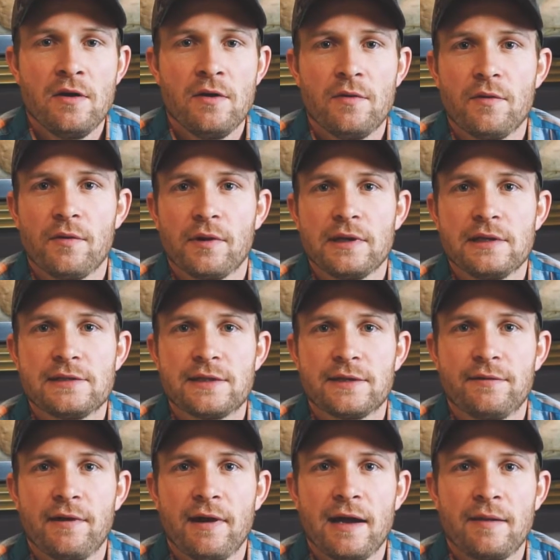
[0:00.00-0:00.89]
or
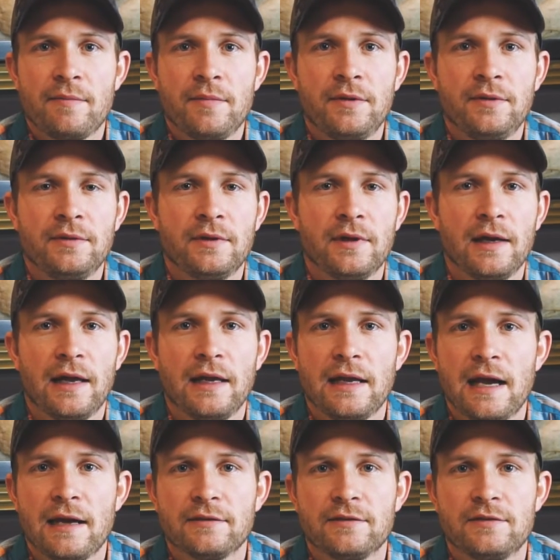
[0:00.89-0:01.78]
Instagram at
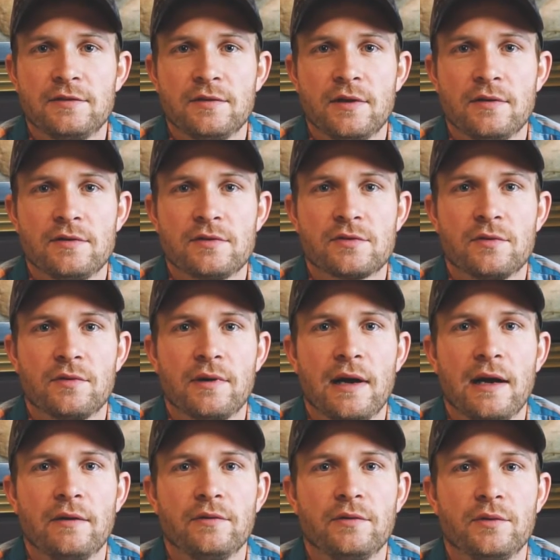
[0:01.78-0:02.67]

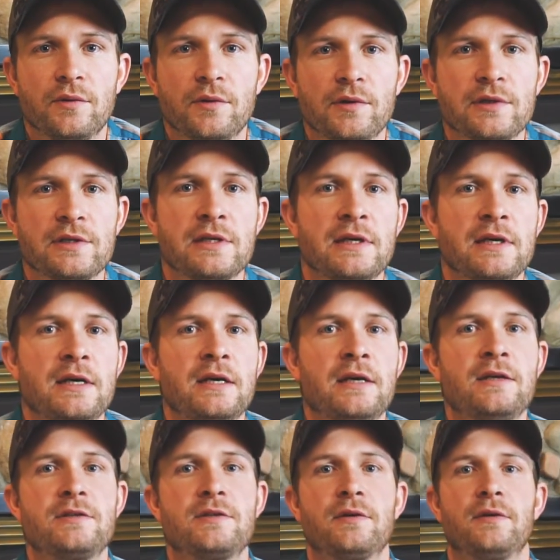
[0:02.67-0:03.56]
altitude_outdoors.
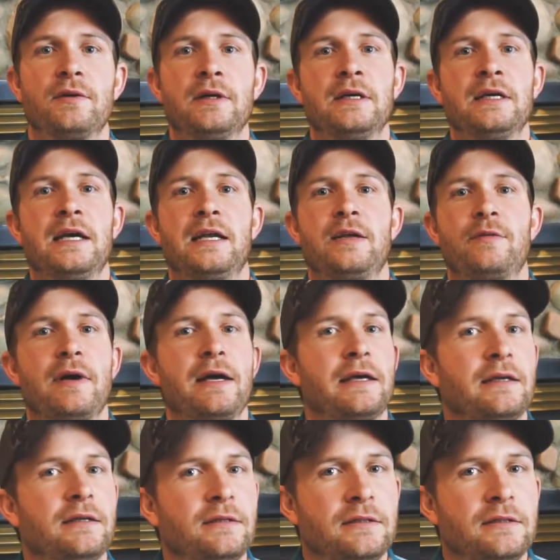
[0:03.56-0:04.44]
So anyway,